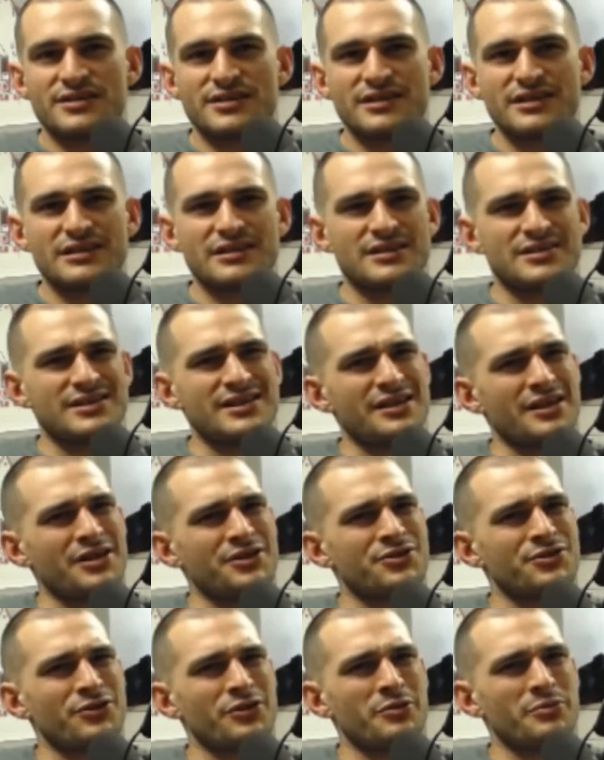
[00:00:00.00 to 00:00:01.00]
Is he an
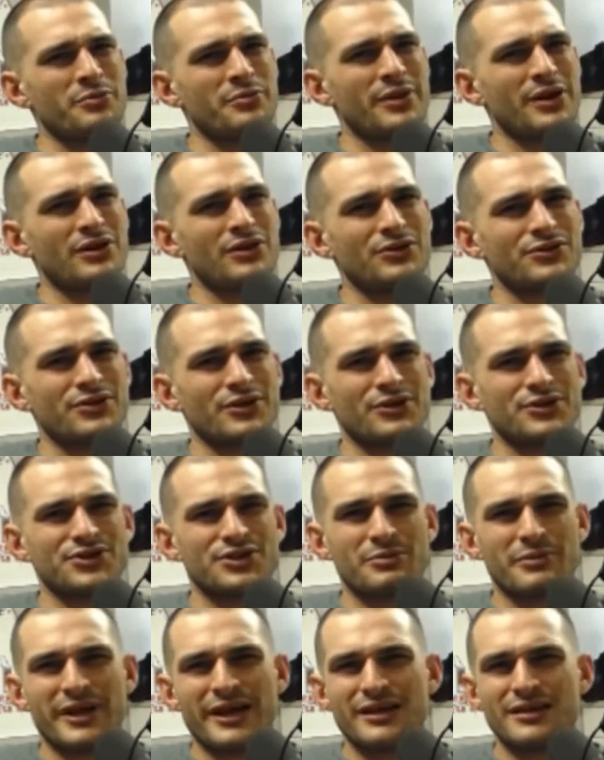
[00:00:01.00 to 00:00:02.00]
interim belt or
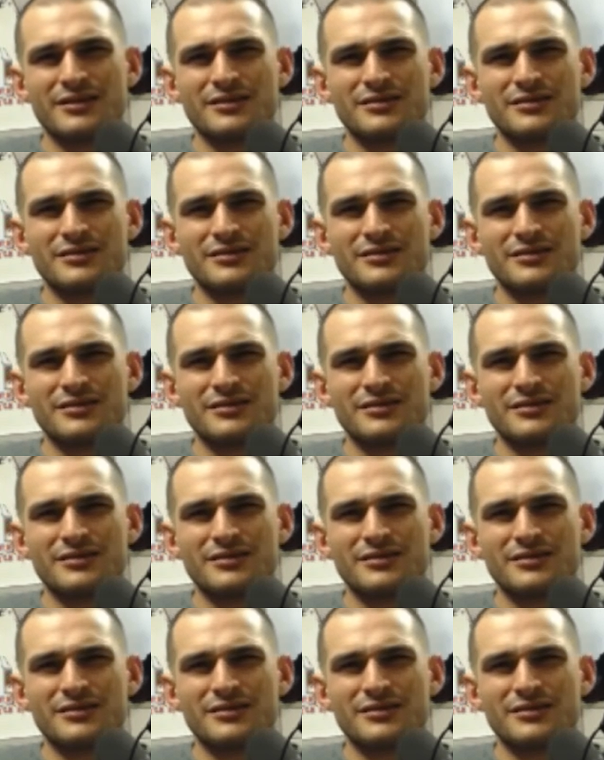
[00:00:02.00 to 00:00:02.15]
some